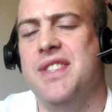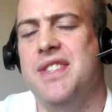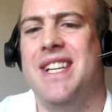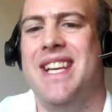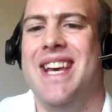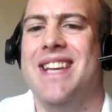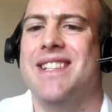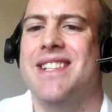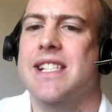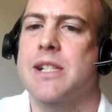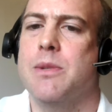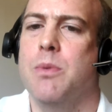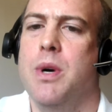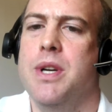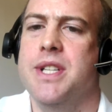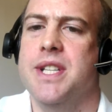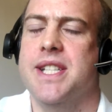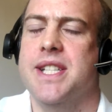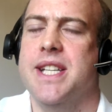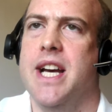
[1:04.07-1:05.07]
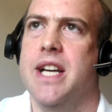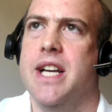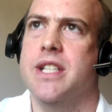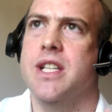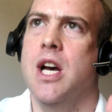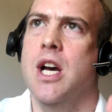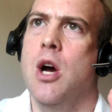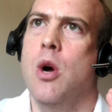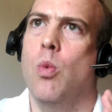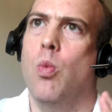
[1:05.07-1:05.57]
that gets us to understand
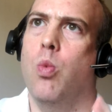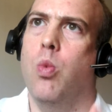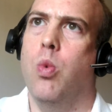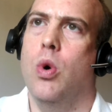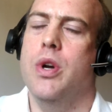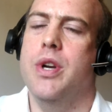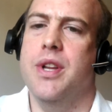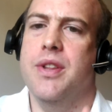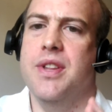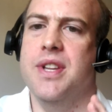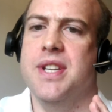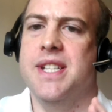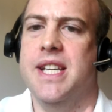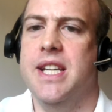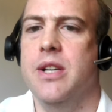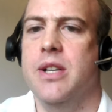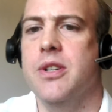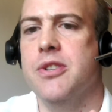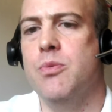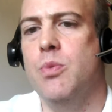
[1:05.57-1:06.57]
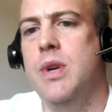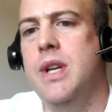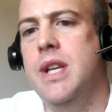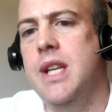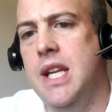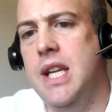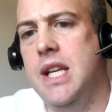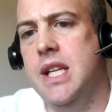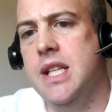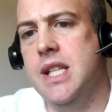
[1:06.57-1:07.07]
what are the skills we
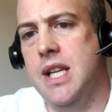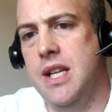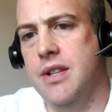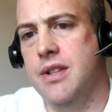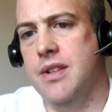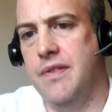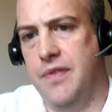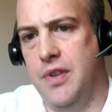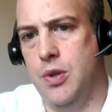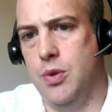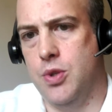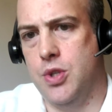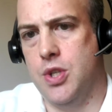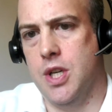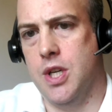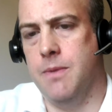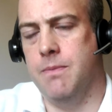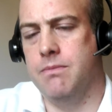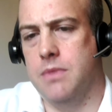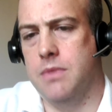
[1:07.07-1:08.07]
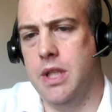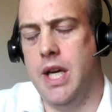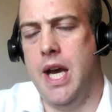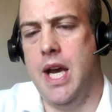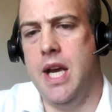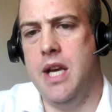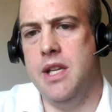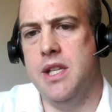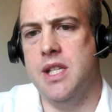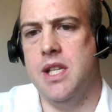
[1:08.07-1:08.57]
need in the future.
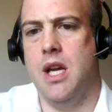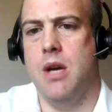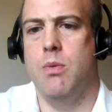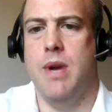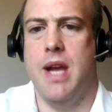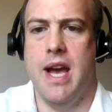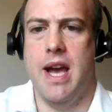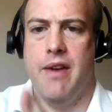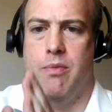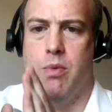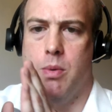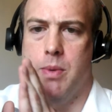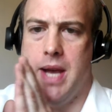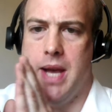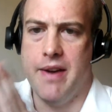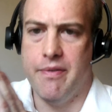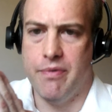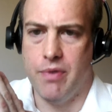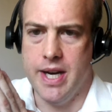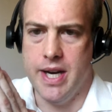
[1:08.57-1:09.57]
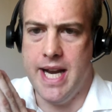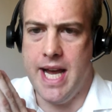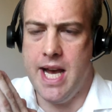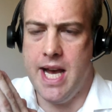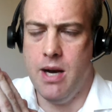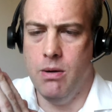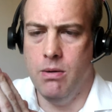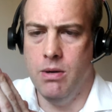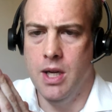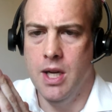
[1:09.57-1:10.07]
Okay, so we have what we have right
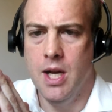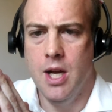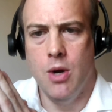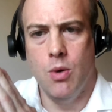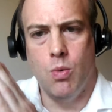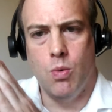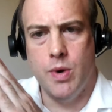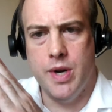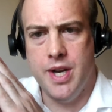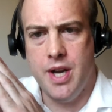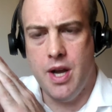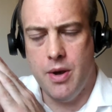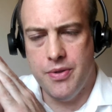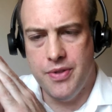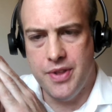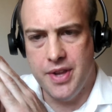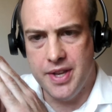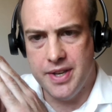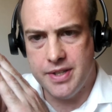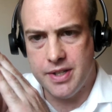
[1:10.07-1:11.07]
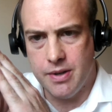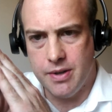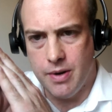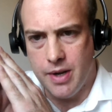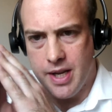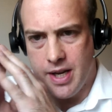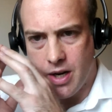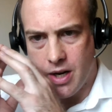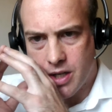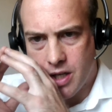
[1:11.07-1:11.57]
now. We know that
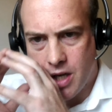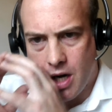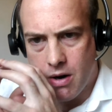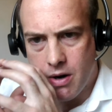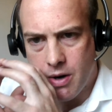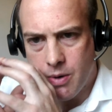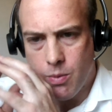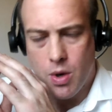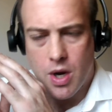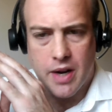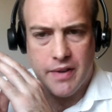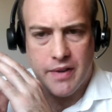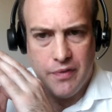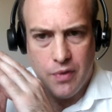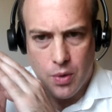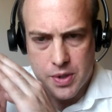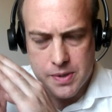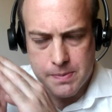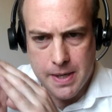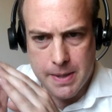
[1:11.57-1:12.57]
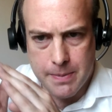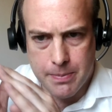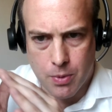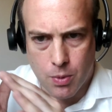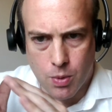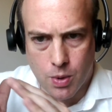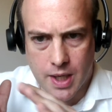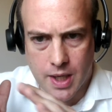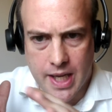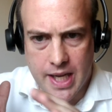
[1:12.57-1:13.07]
in our current workforce, people
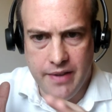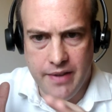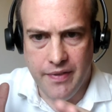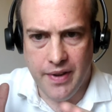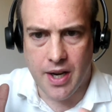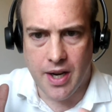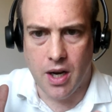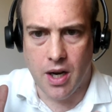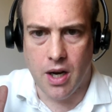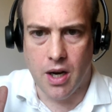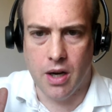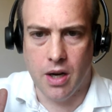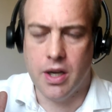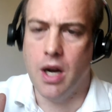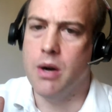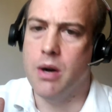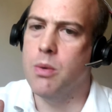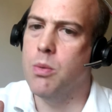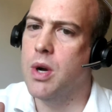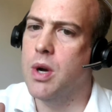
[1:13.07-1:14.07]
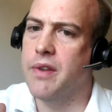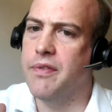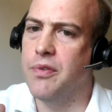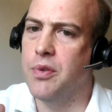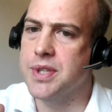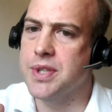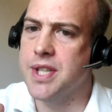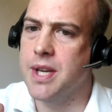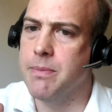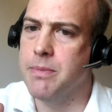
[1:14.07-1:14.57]
will leave and our current
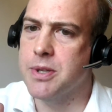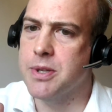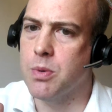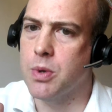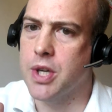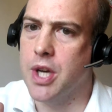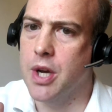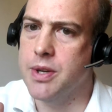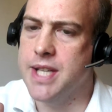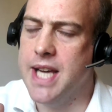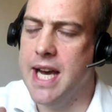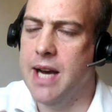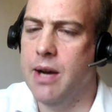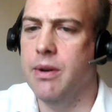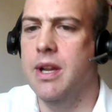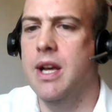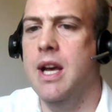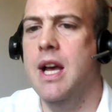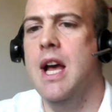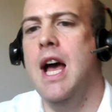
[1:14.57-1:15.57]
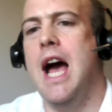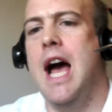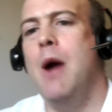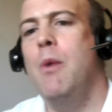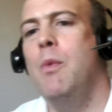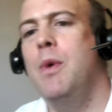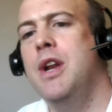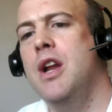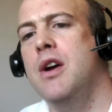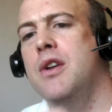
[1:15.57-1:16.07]
workforce numbers will go down.
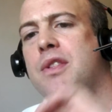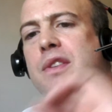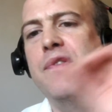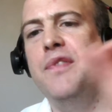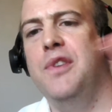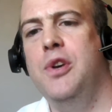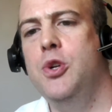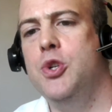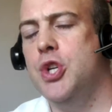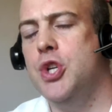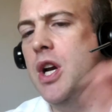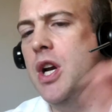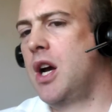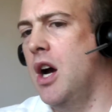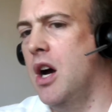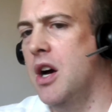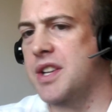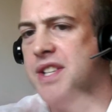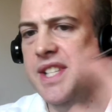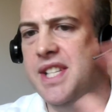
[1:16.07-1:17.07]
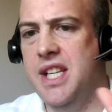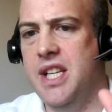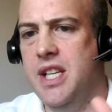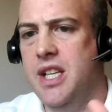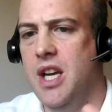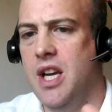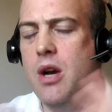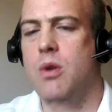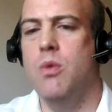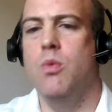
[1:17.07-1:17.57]
And we know in the future, our
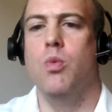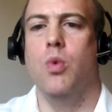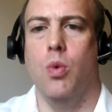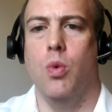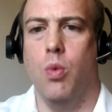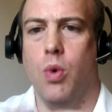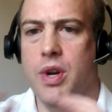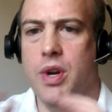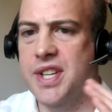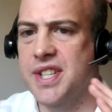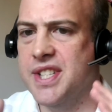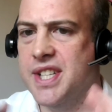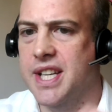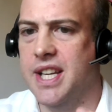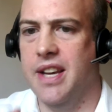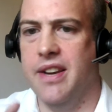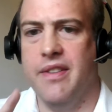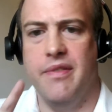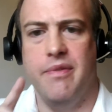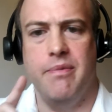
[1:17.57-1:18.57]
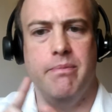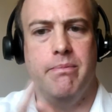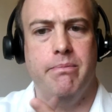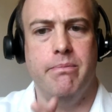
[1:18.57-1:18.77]
CEO will want us to give